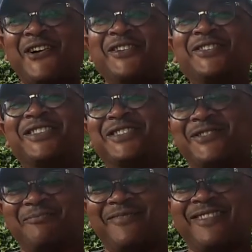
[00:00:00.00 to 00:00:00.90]
on your
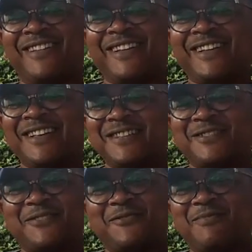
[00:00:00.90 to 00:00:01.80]
job.
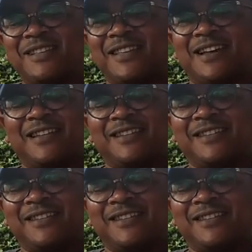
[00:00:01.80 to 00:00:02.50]
So basically,